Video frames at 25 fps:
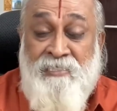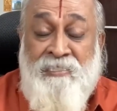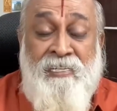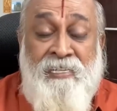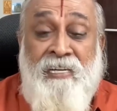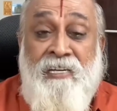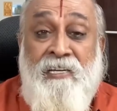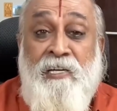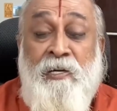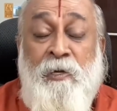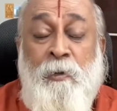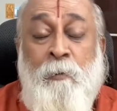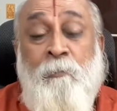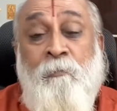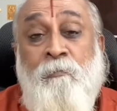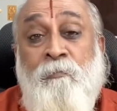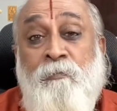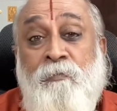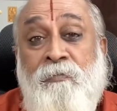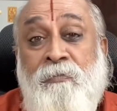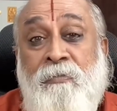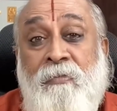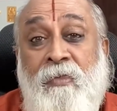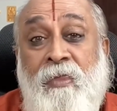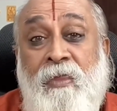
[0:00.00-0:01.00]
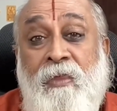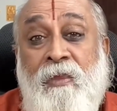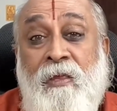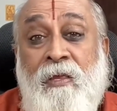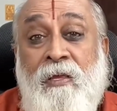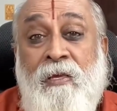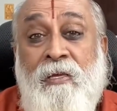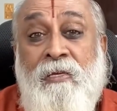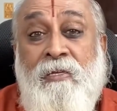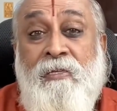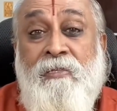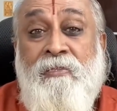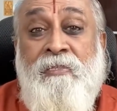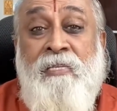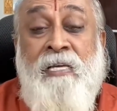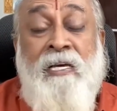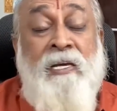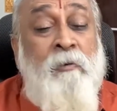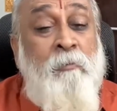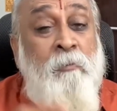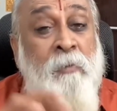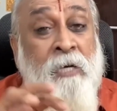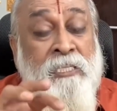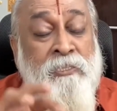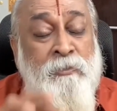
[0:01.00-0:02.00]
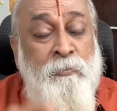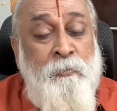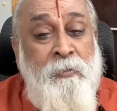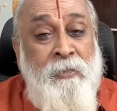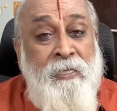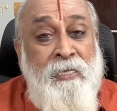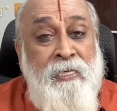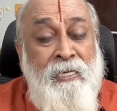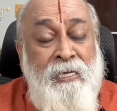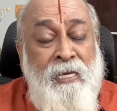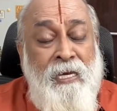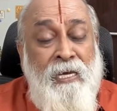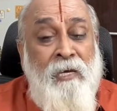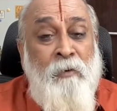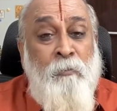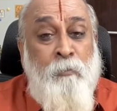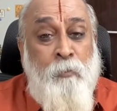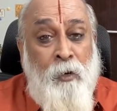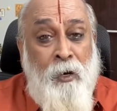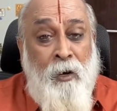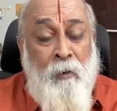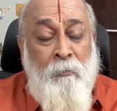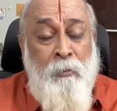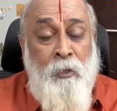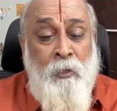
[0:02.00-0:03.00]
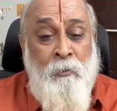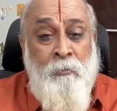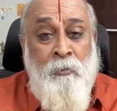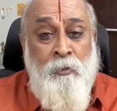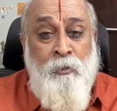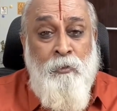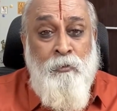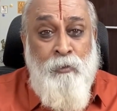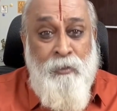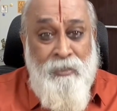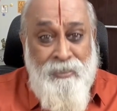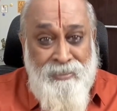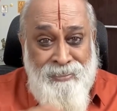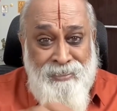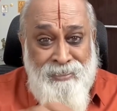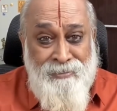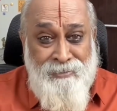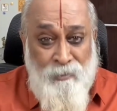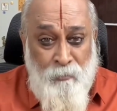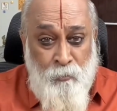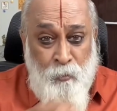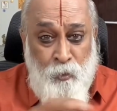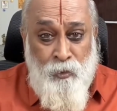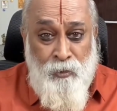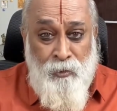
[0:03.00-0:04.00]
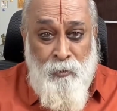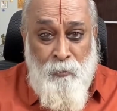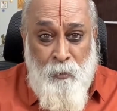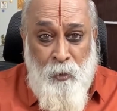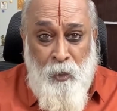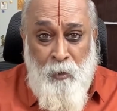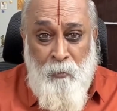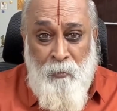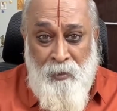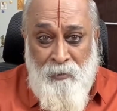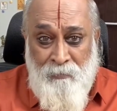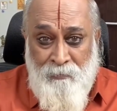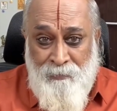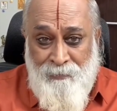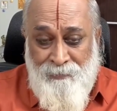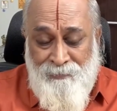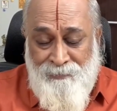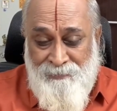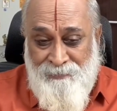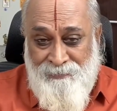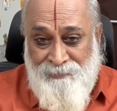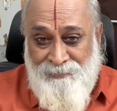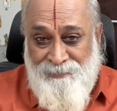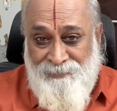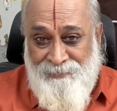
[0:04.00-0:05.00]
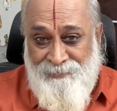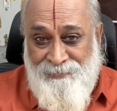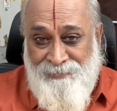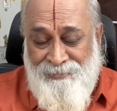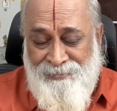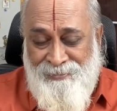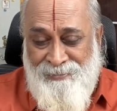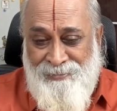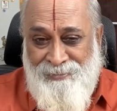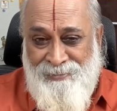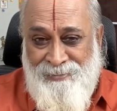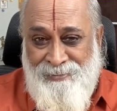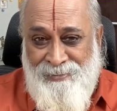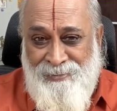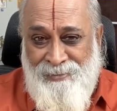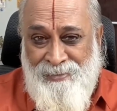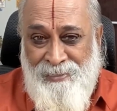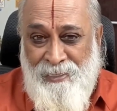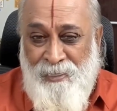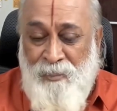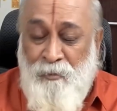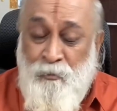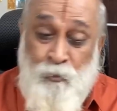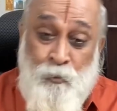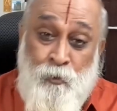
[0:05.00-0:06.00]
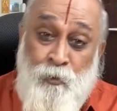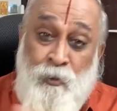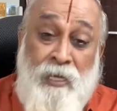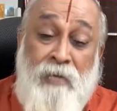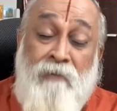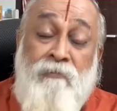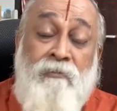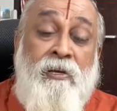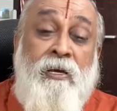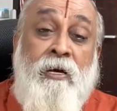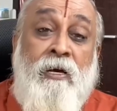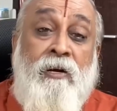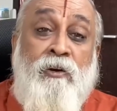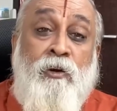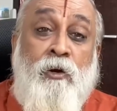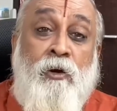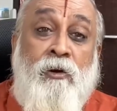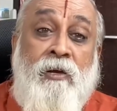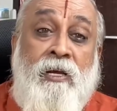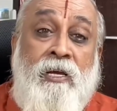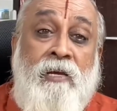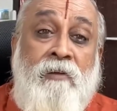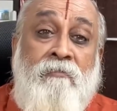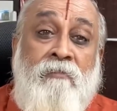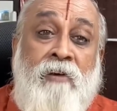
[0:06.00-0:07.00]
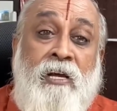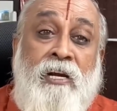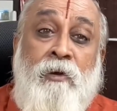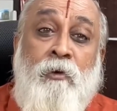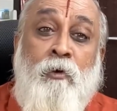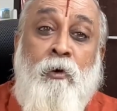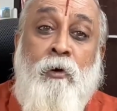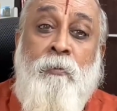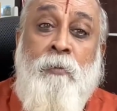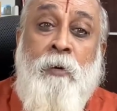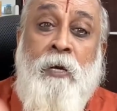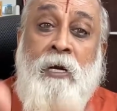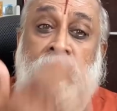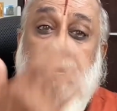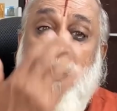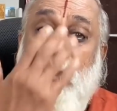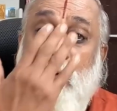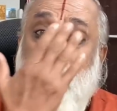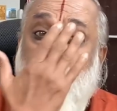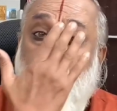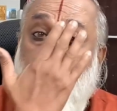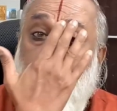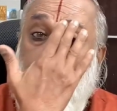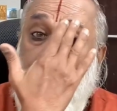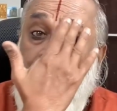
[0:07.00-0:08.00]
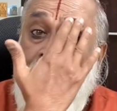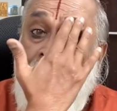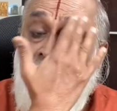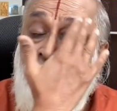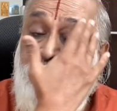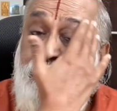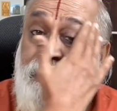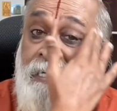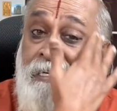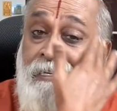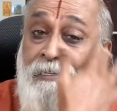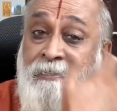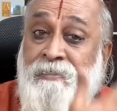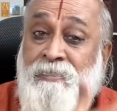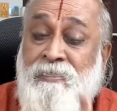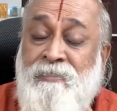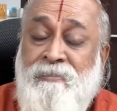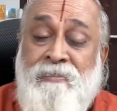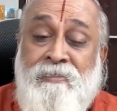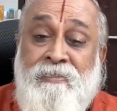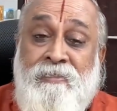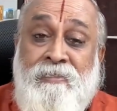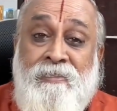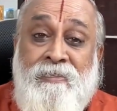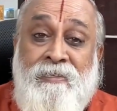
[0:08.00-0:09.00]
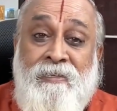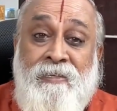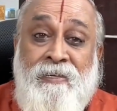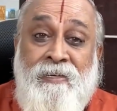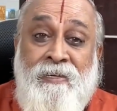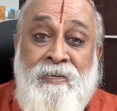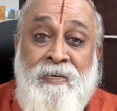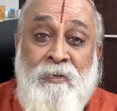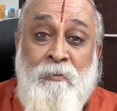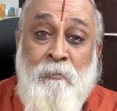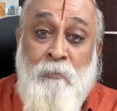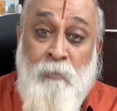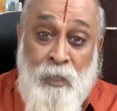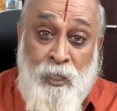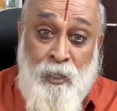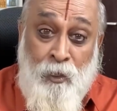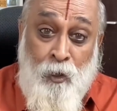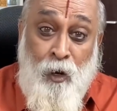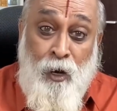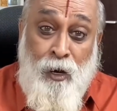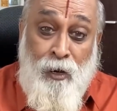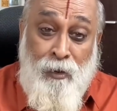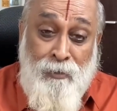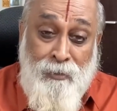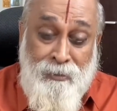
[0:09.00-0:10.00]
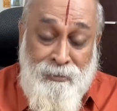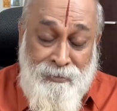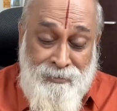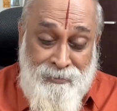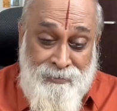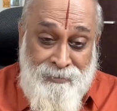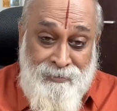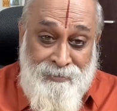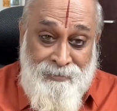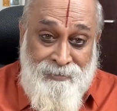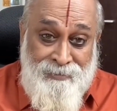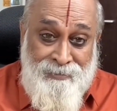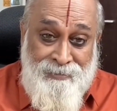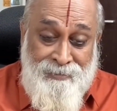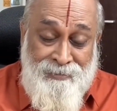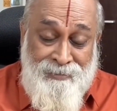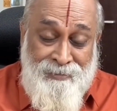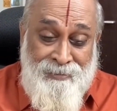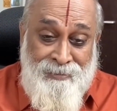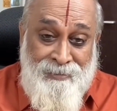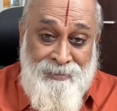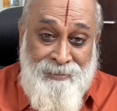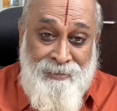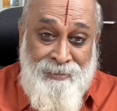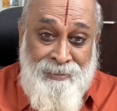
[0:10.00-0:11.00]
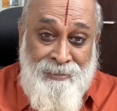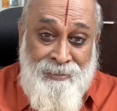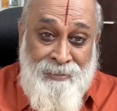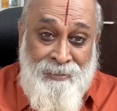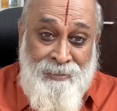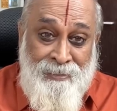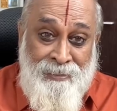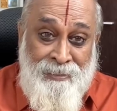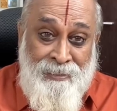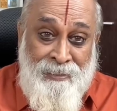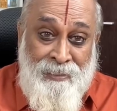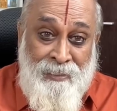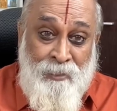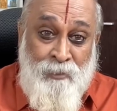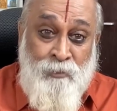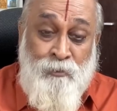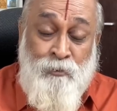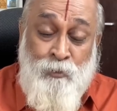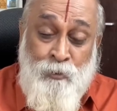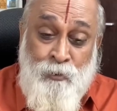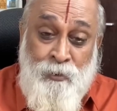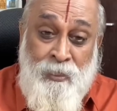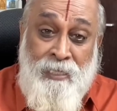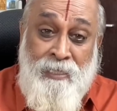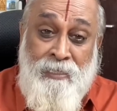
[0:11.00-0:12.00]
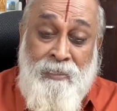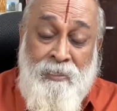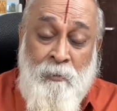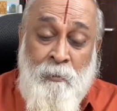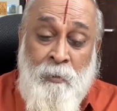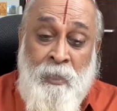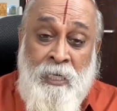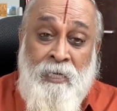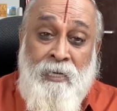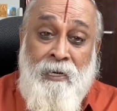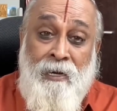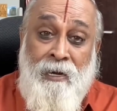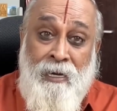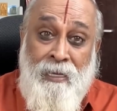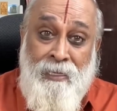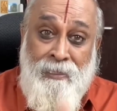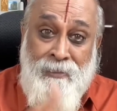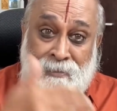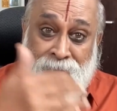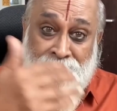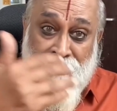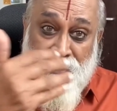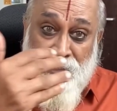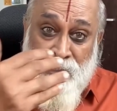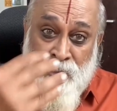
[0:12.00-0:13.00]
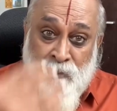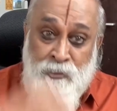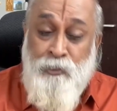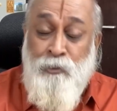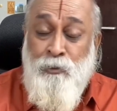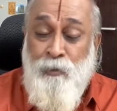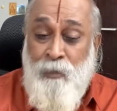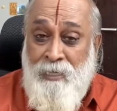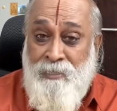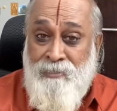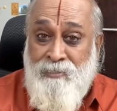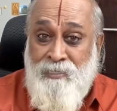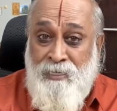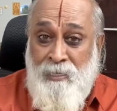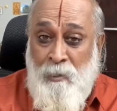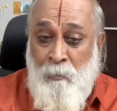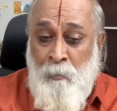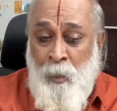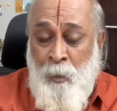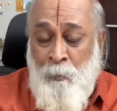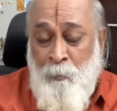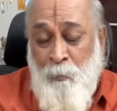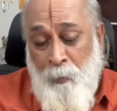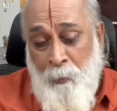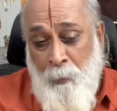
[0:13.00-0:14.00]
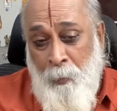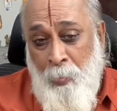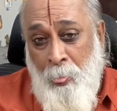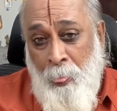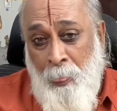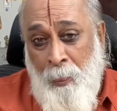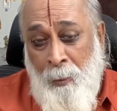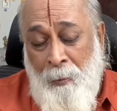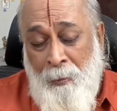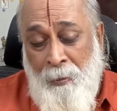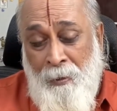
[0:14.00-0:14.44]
See, there must be a problem to discuss about the problem. Today we are talking very openly about many things because today the mental health issue has come up.